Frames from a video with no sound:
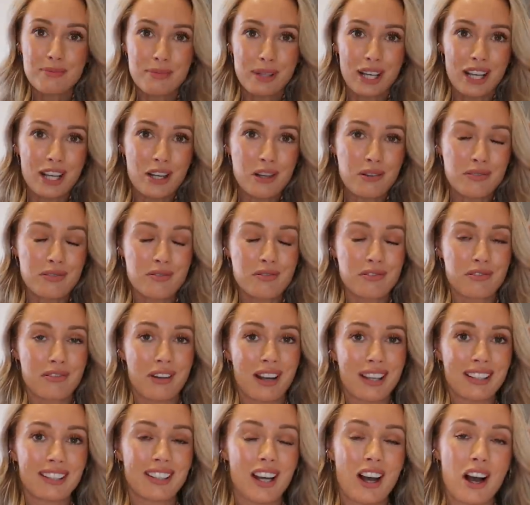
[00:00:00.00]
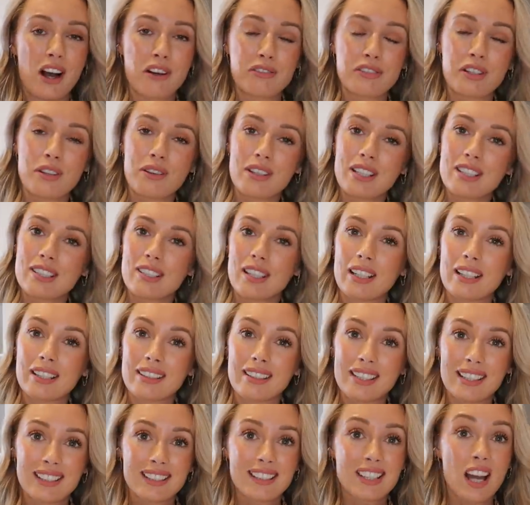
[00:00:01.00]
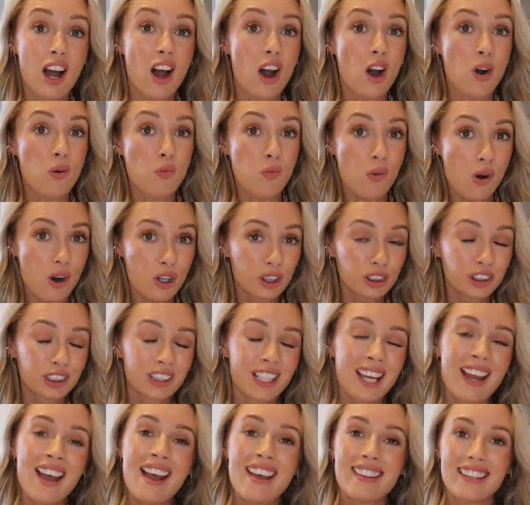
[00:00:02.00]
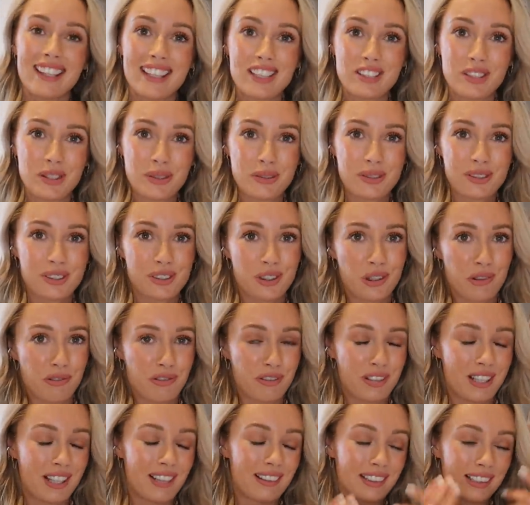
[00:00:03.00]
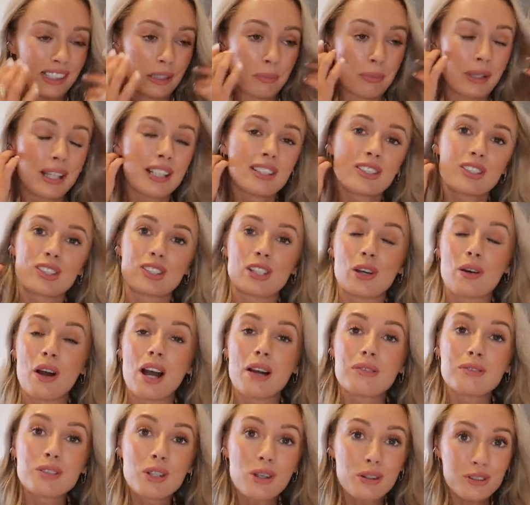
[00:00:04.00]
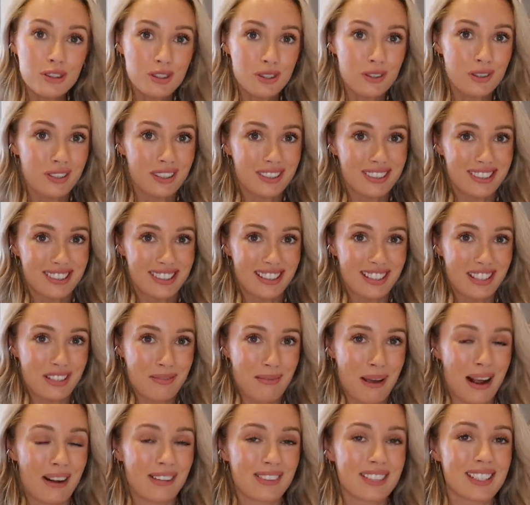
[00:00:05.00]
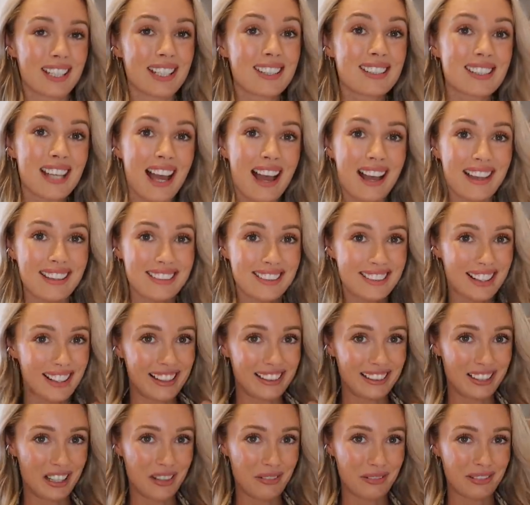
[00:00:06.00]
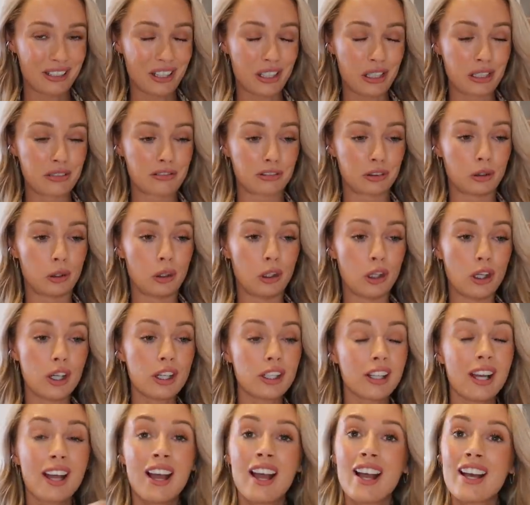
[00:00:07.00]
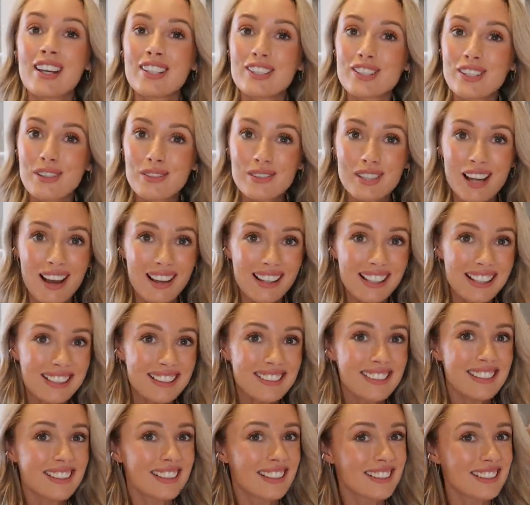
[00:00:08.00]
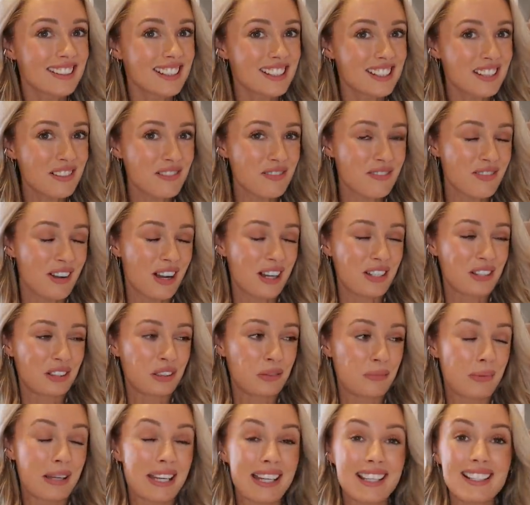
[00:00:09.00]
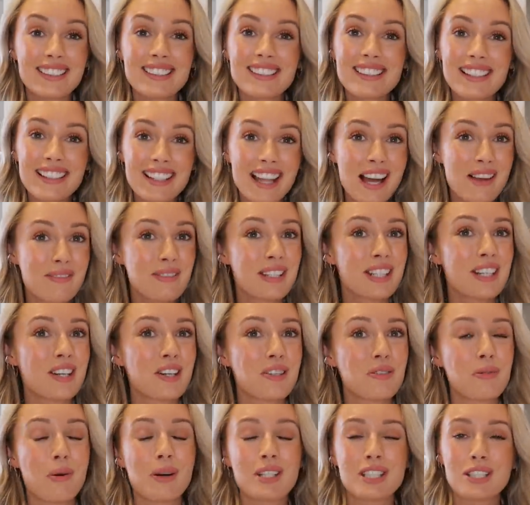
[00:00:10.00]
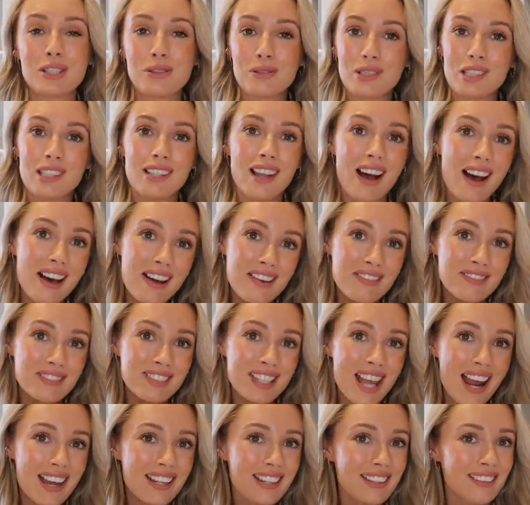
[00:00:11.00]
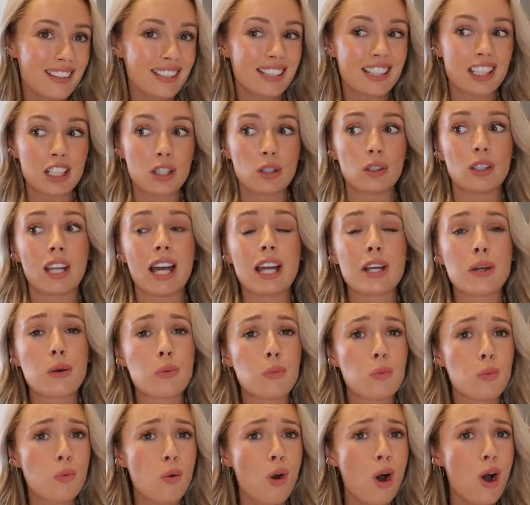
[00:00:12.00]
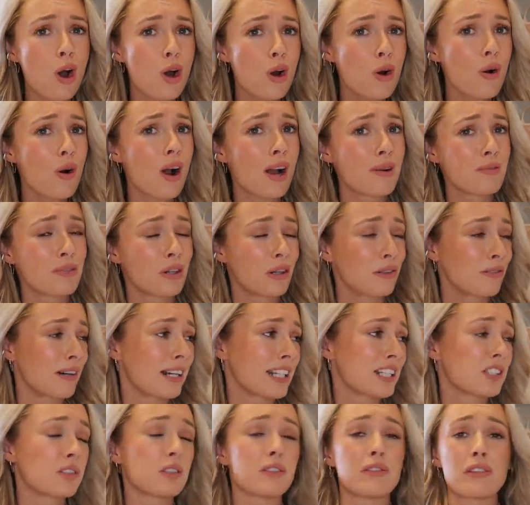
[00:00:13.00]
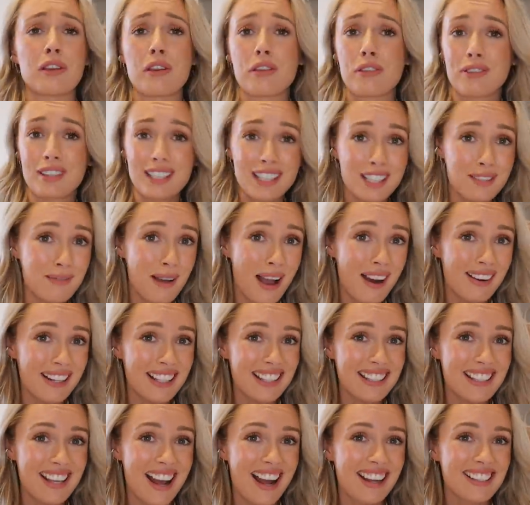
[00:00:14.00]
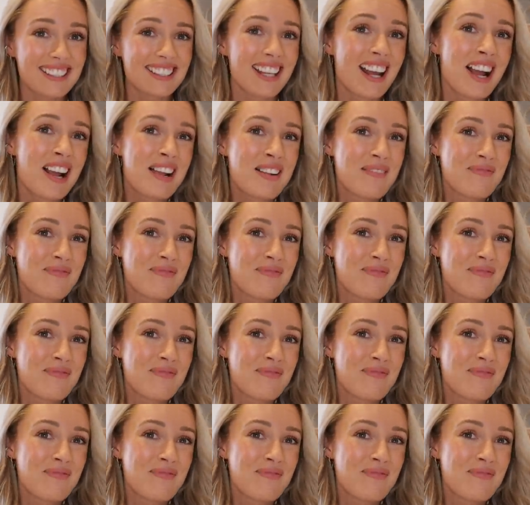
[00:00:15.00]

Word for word: But I often find that after things like this are washed, they do soften a little bit, so I'm not too concerned about it, and I love the overall look. So darlings, this is the final piece. Let me know what you loved, anything that you're like, whoa, I'm not ready to even think about it yet.